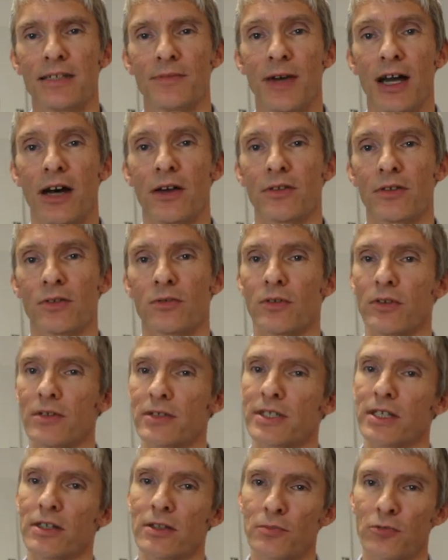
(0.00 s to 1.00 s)
is about the
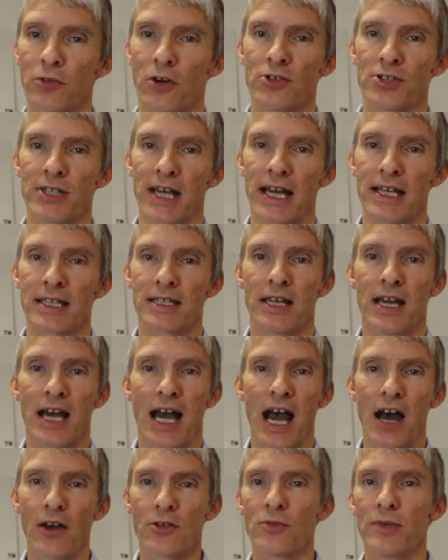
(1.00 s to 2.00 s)
quality of the projects.
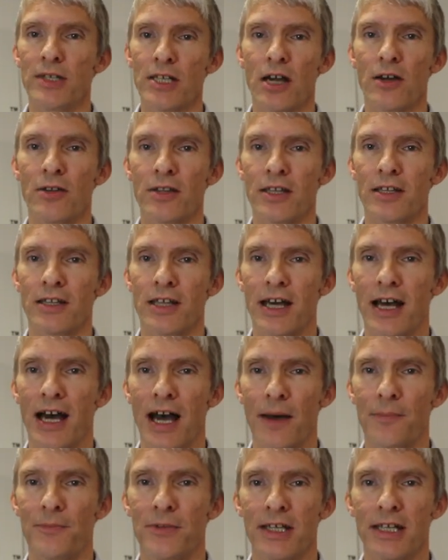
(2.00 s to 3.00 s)
How do we know that they're
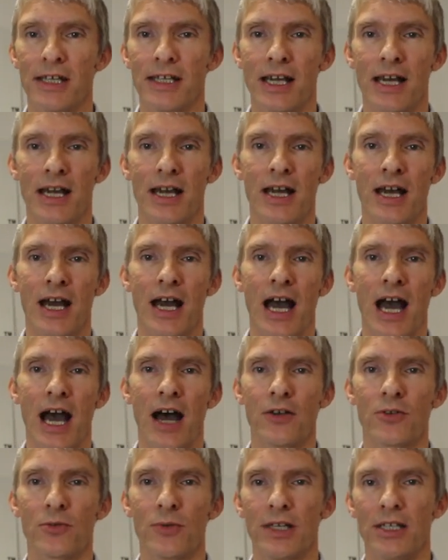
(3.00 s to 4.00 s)
happening?
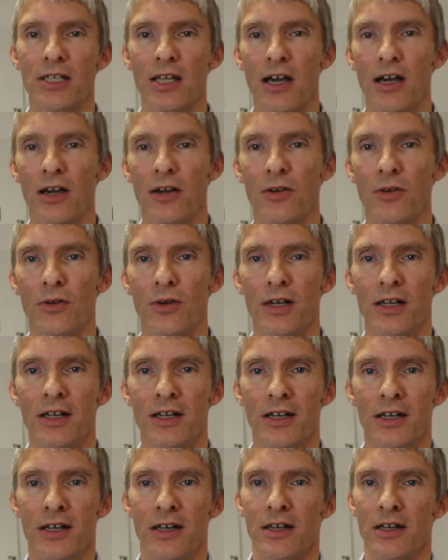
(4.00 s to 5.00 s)
How do we know
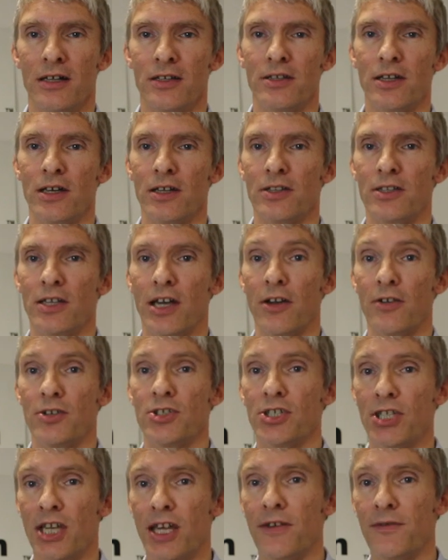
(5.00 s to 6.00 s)
that they're
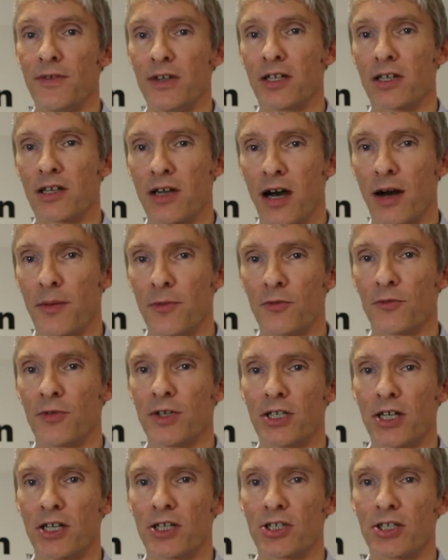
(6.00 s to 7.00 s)
achieving the carbon
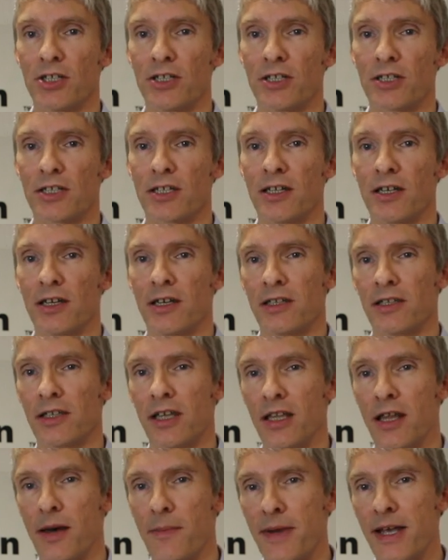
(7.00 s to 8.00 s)
reductions
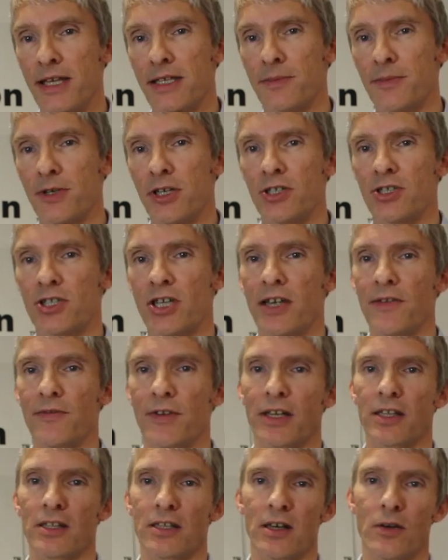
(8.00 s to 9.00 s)
that they're meant to be
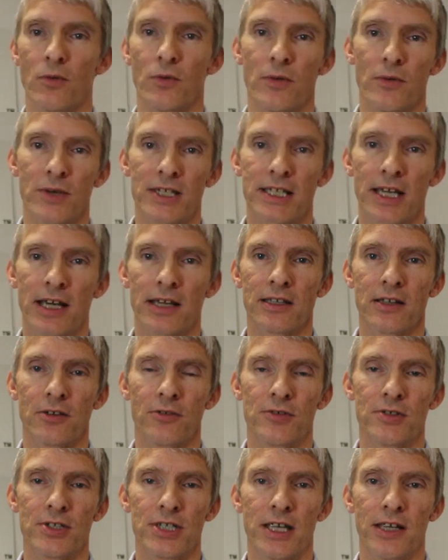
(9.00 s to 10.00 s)
achieving and that we're saying
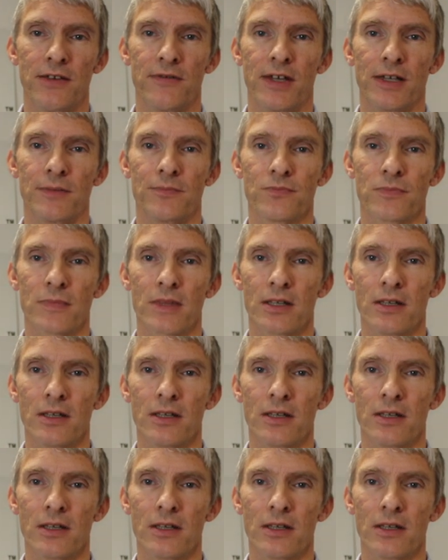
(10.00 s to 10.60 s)
they're achieving?